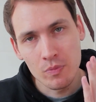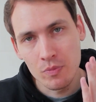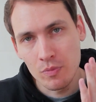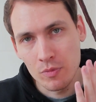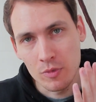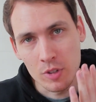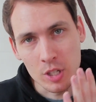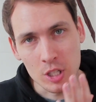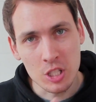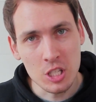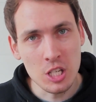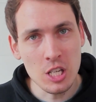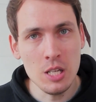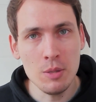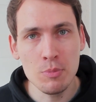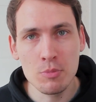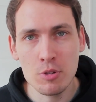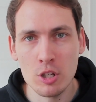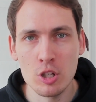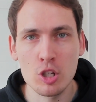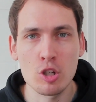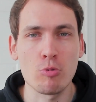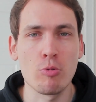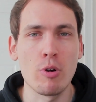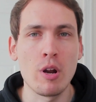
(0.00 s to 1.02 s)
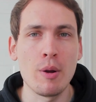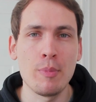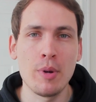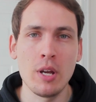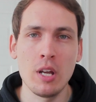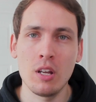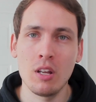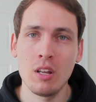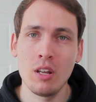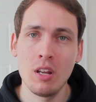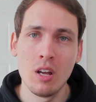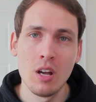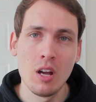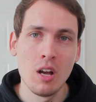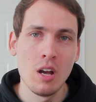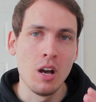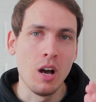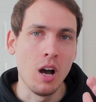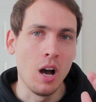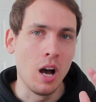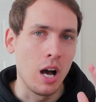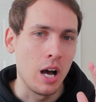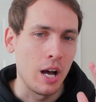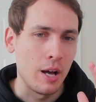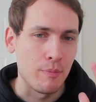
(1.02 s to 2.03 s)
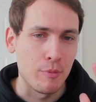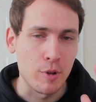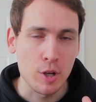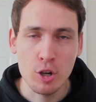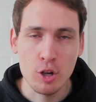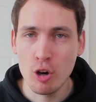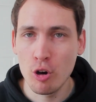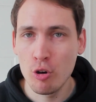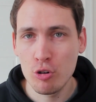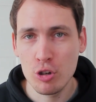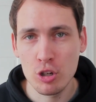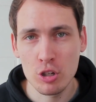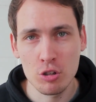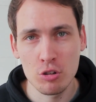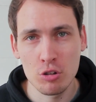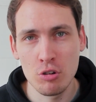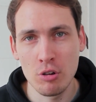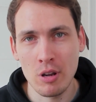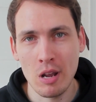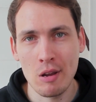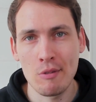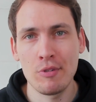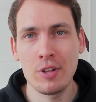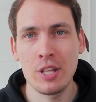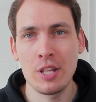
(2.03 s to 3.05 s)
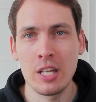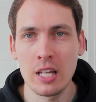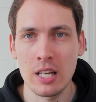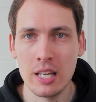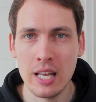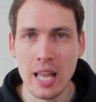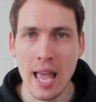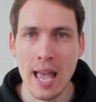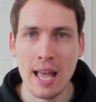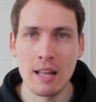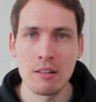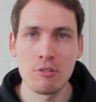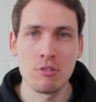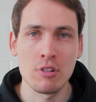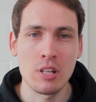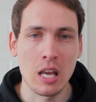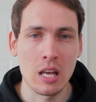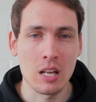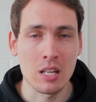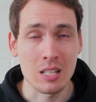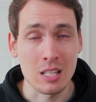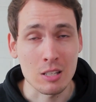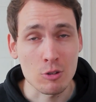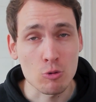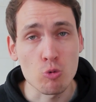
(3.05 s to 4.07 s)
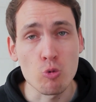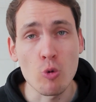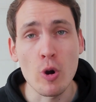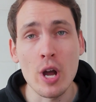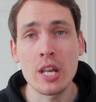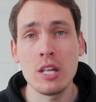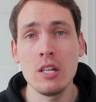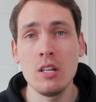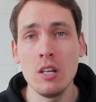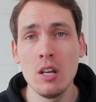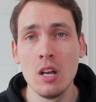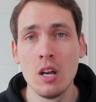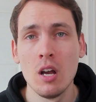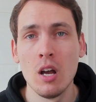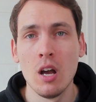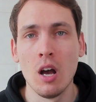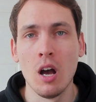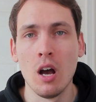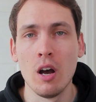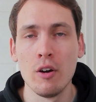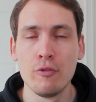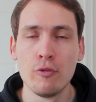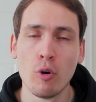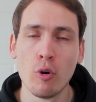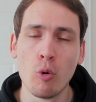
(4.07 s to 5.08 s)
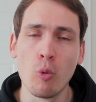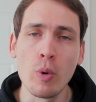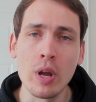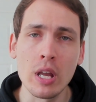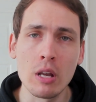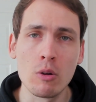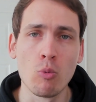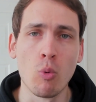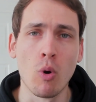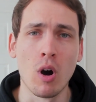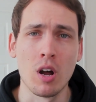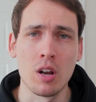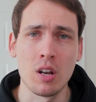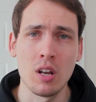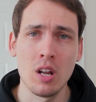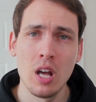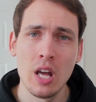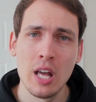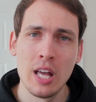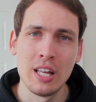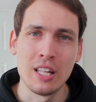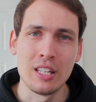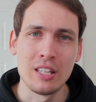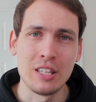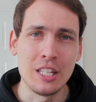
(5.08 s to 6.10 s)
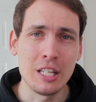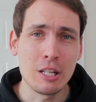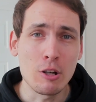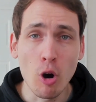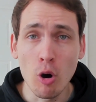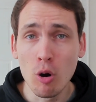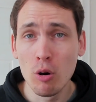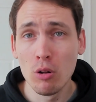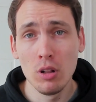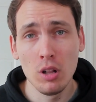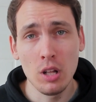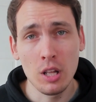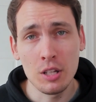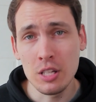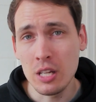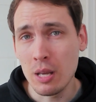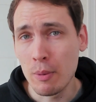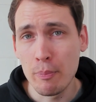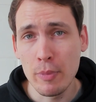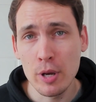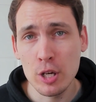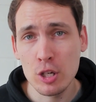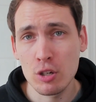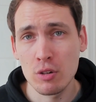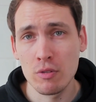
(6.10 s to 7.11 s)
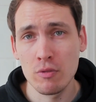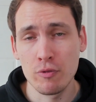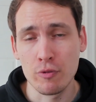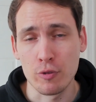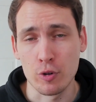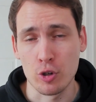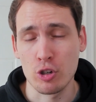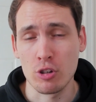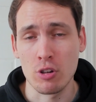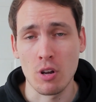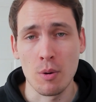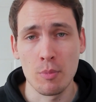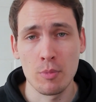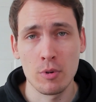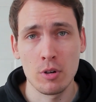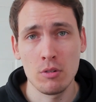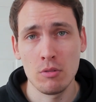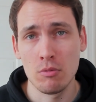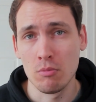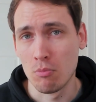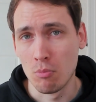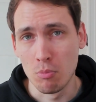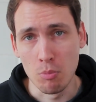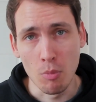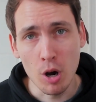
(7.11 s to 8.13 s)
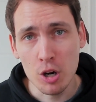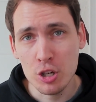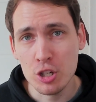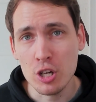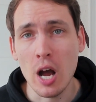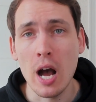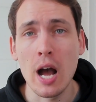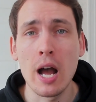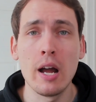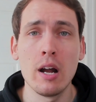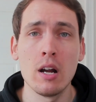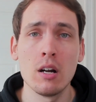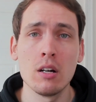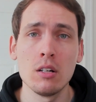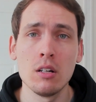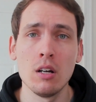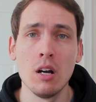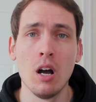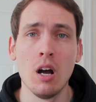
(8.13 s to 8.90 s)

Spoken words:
The teams are scrimming. The coaches are doing everything they can to get us as ready for week 1. The goal and the ambition for summer, much higher